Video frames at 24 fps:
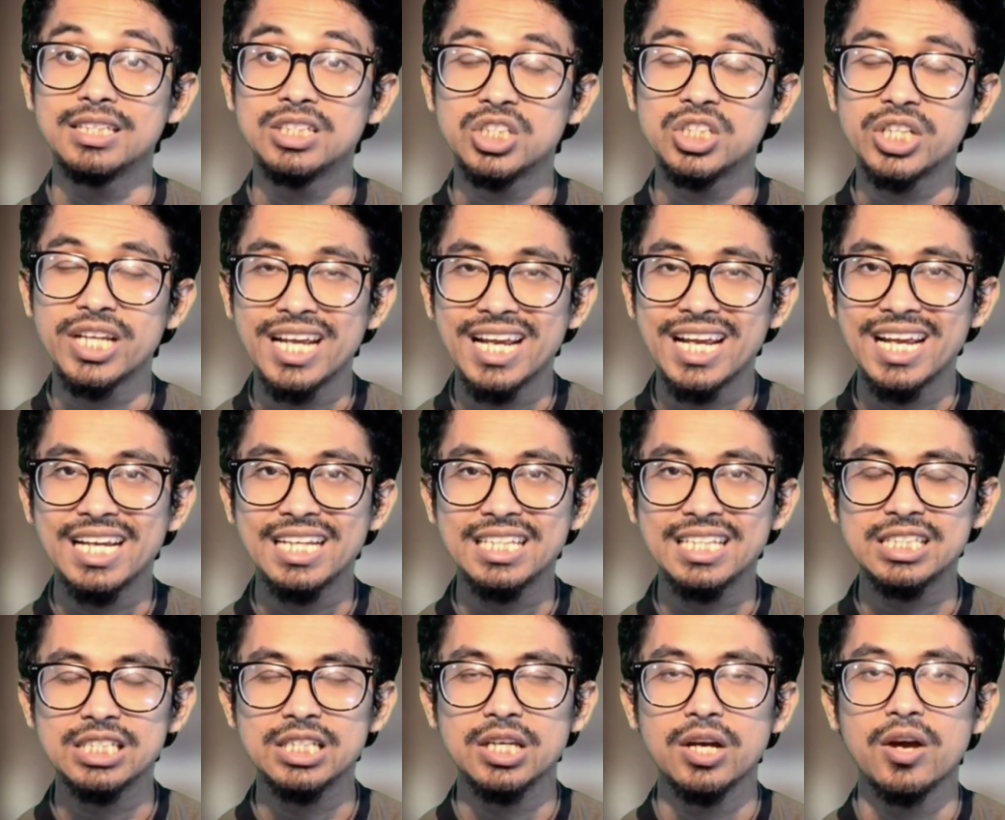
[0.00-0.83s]

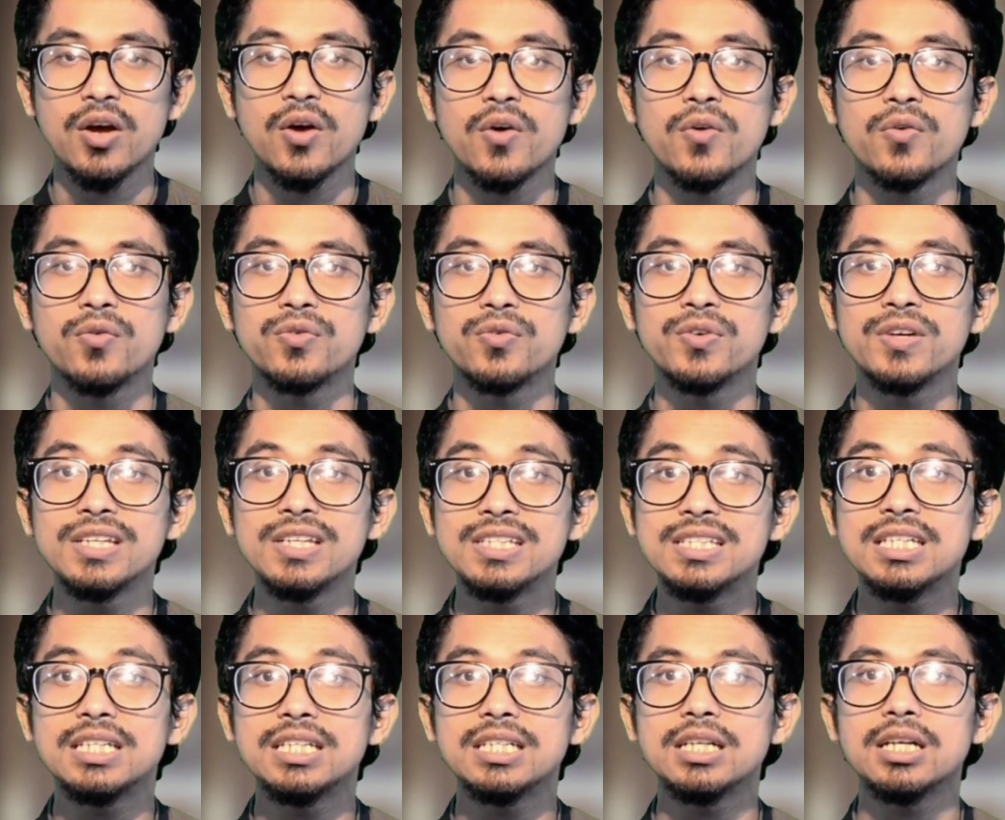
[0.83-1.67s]
takes
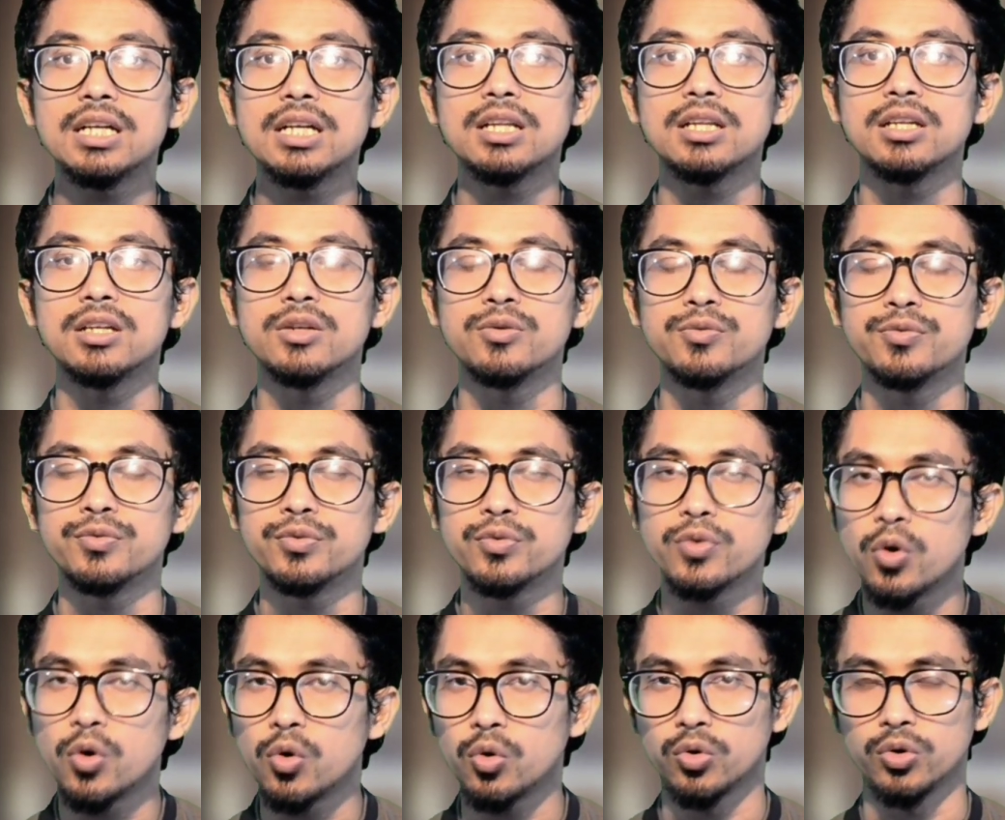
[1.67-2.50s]
physical
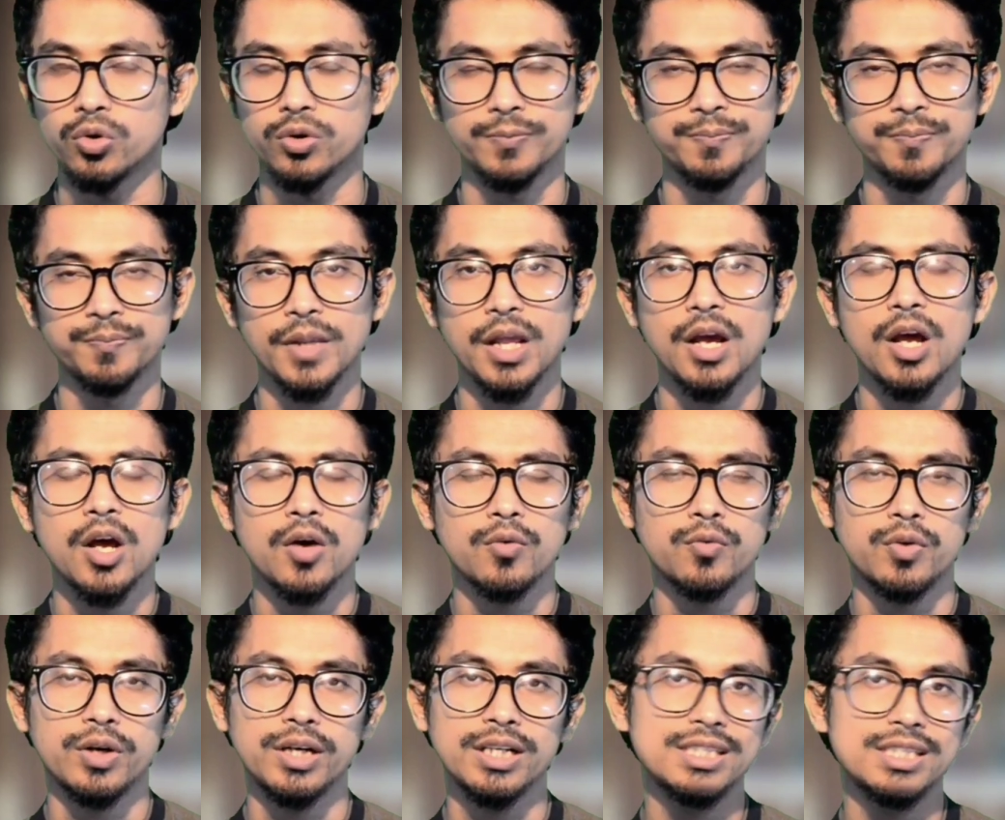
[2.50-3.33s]
effort.
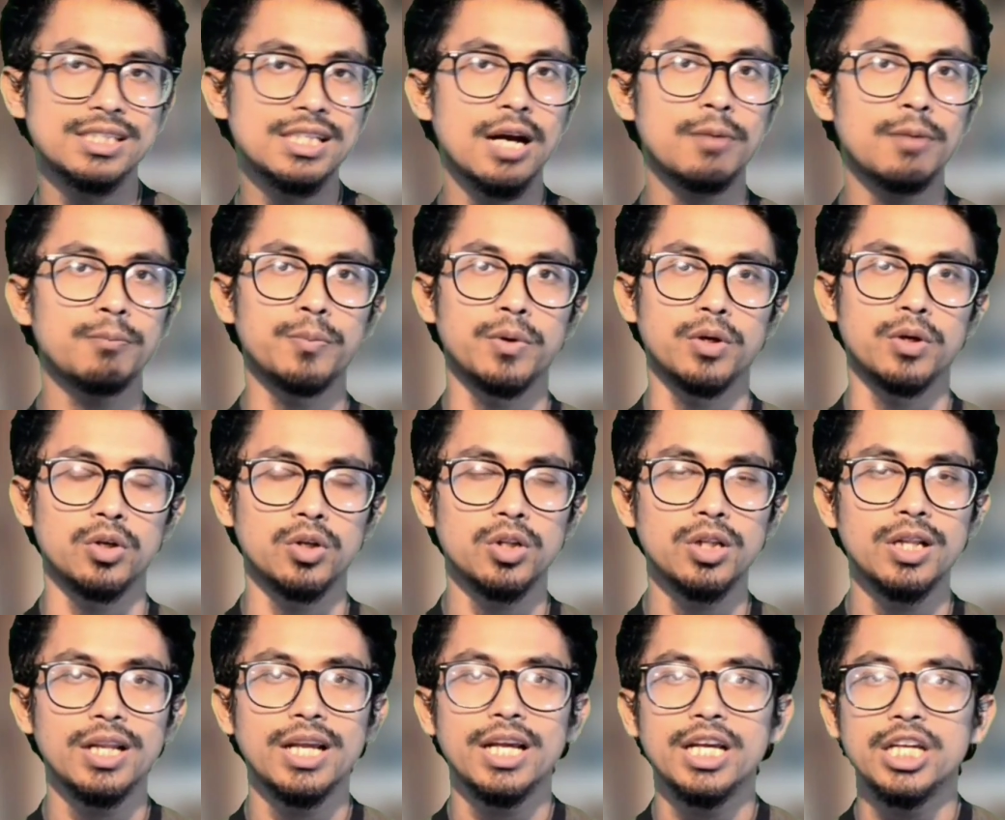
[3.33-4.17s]
For
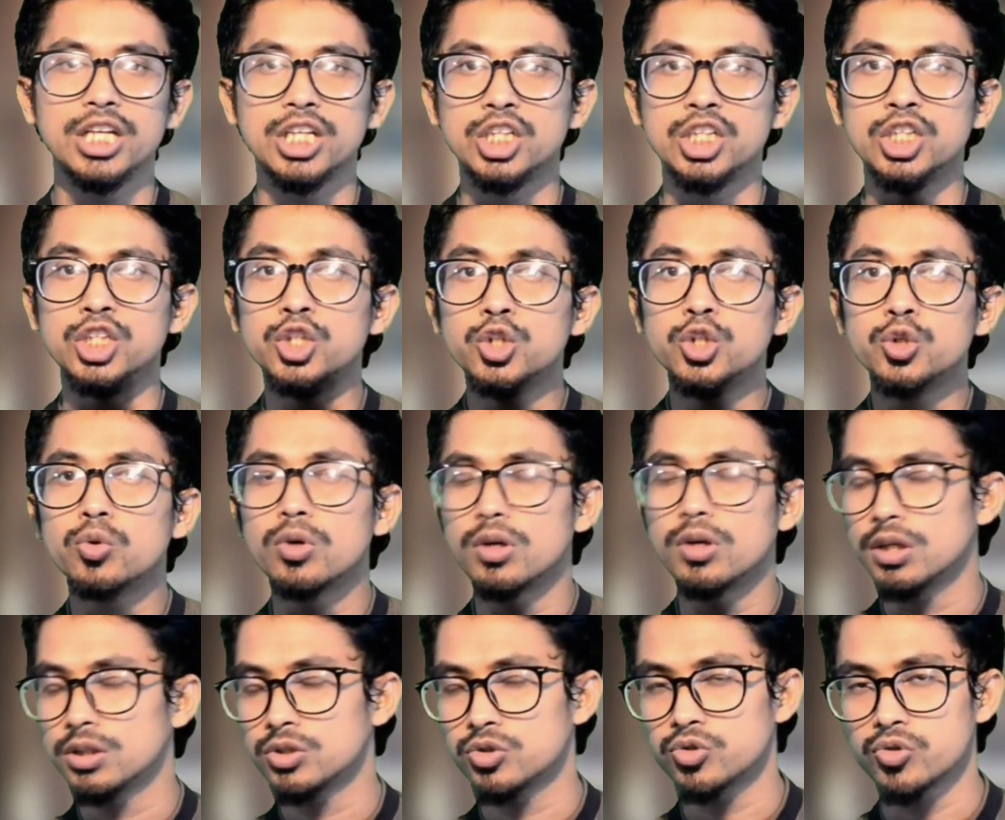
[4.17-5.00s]
example, you
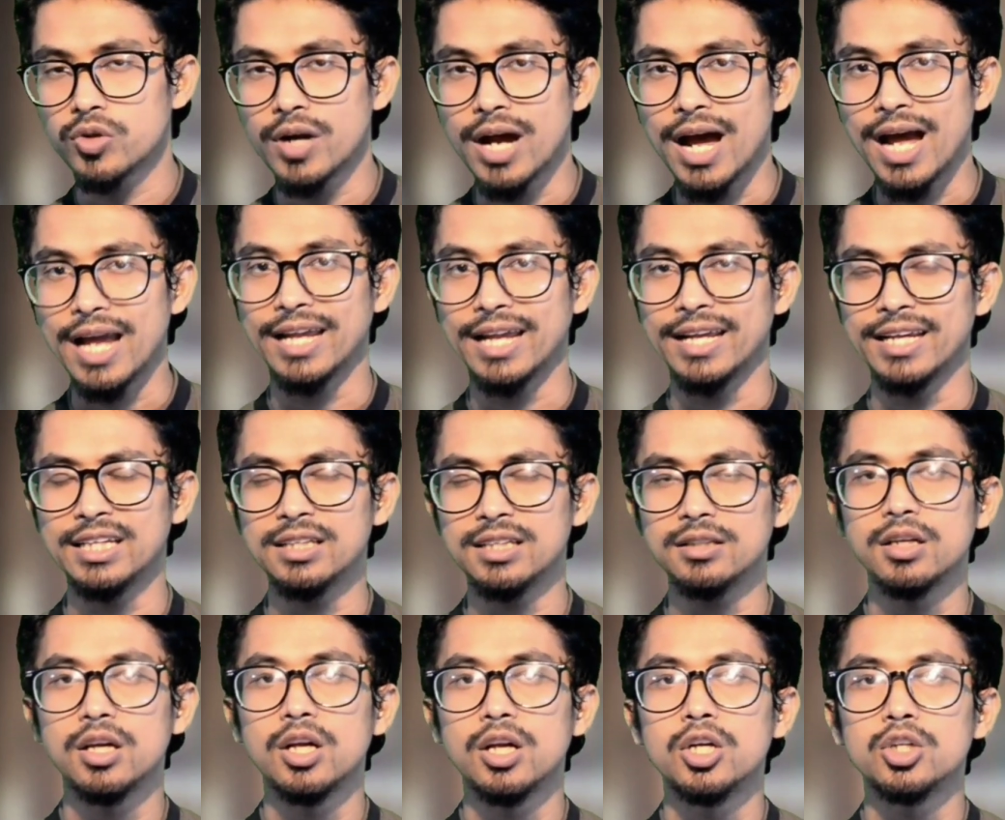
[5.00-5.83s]
are
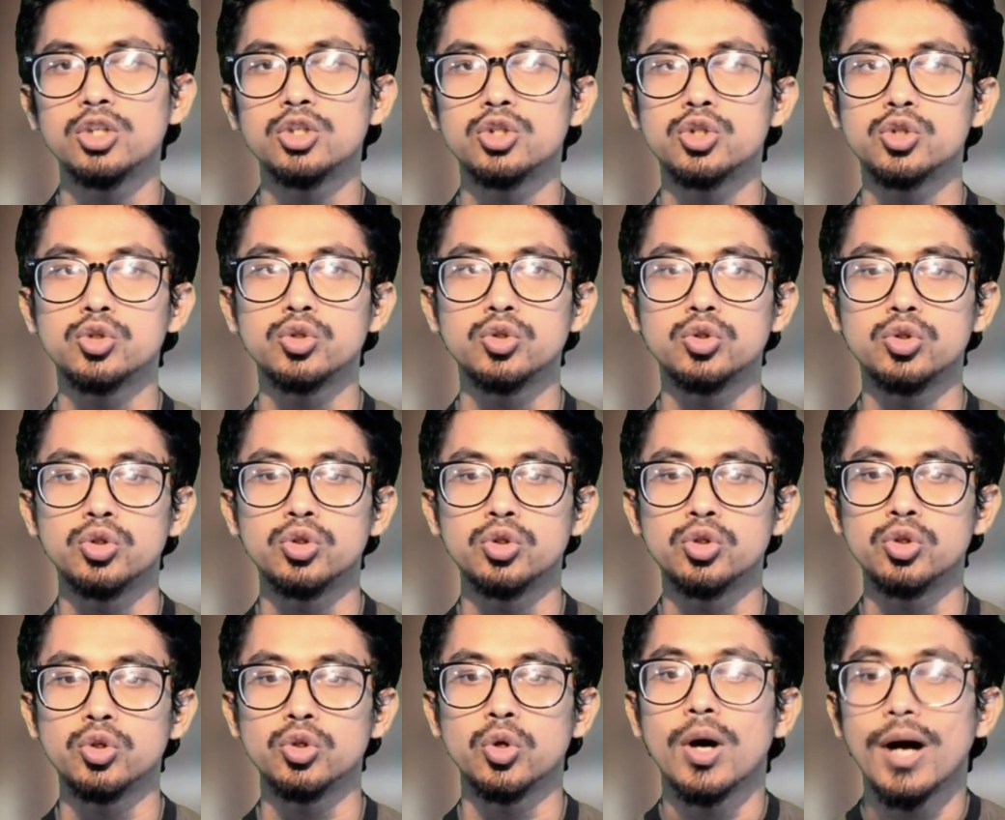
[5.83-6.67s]
trying
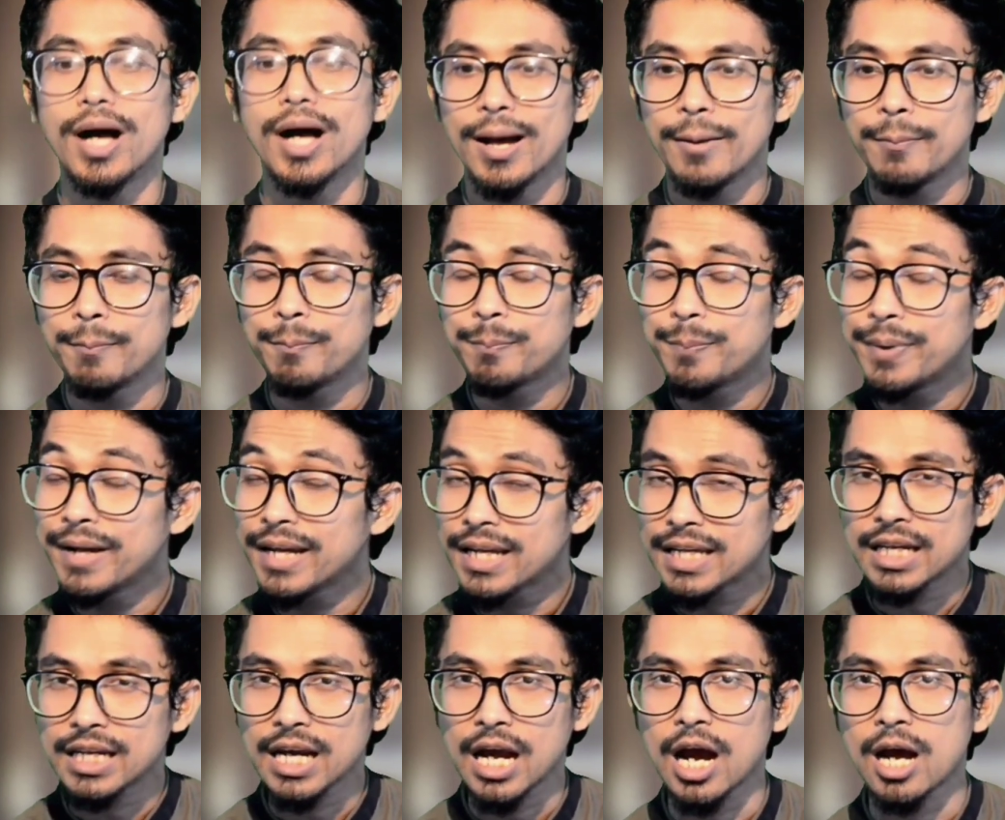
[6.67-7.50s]
to
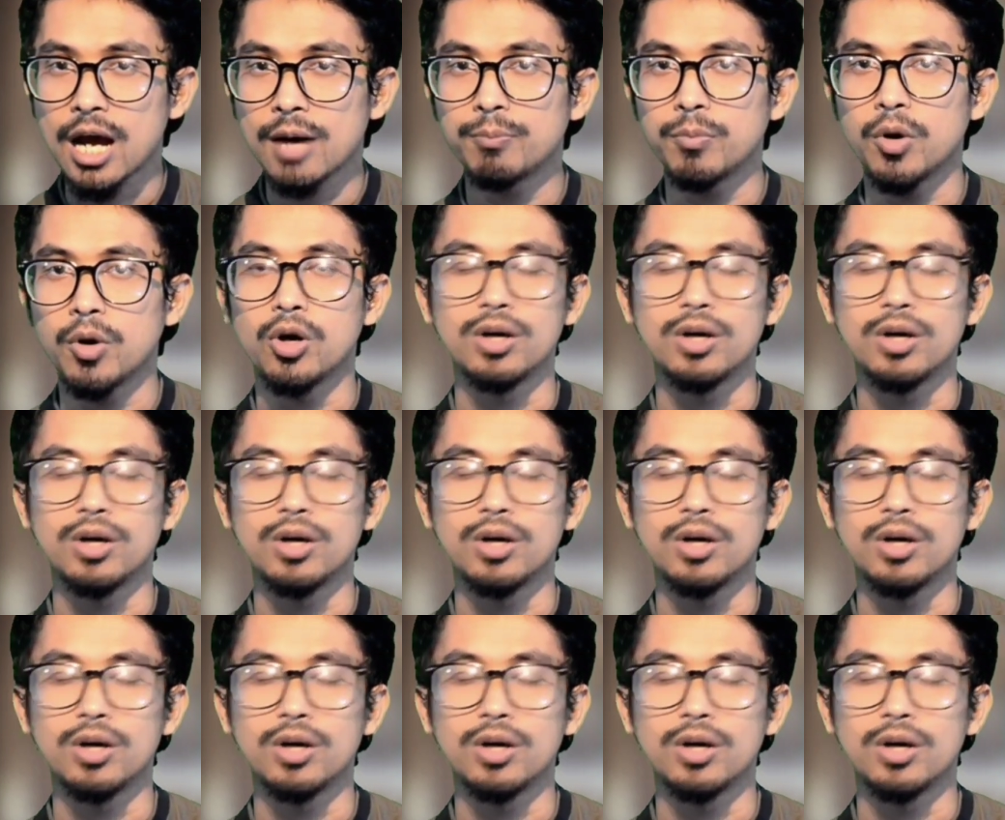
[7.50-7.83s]
pick up